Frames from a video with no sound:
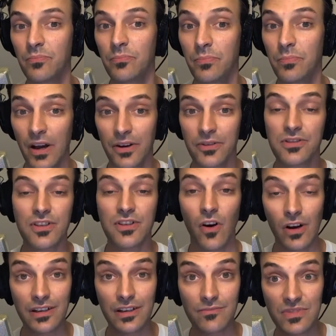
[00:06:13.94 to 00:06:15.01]
in a post
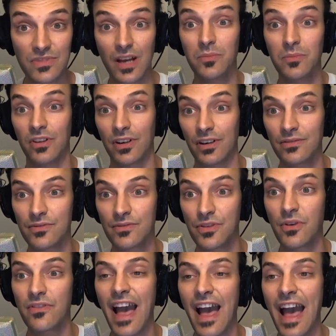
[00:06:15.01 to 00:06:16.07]
on Tumblr
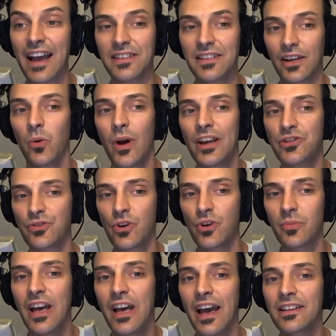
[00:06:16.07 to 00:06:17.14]
to have hacked Equation
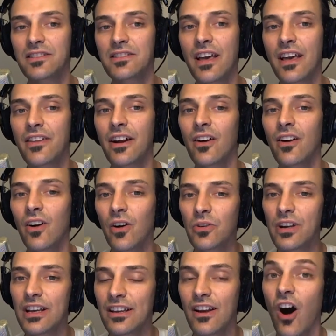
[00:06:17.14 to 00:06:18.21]
Group and say they're
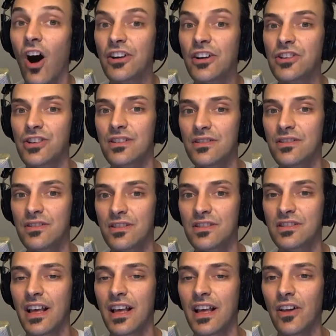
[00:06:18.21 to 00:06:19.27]
holding an auction
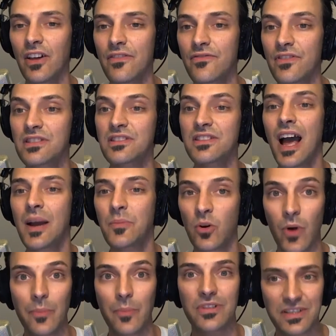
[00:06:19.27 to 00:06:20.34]
to sell off the
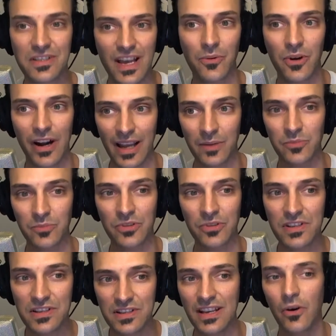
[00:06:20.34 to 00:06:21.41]
cyber weapons they were able
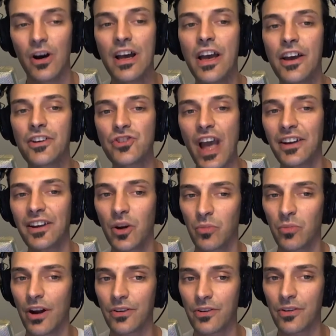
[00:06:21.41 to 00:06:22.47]
to steal.
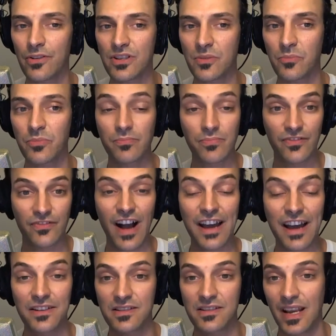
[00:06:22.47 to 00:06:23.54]
Shadow brokers have
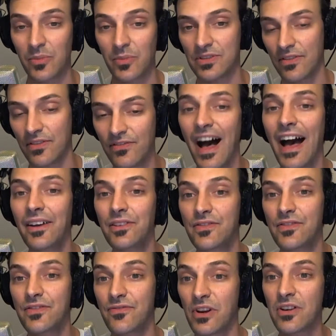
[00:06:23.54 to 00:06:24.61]
provided samples of
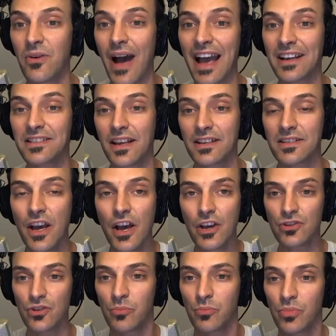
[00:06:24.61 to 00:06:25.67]
files free to access
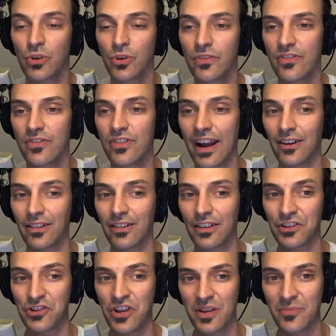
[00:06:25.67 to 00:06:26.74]
to prove their
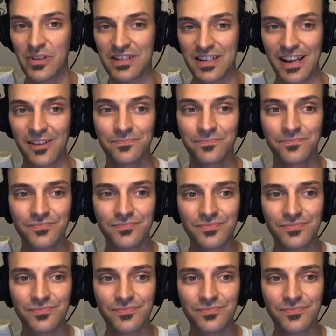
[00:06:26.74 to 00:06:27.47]
legitimacy.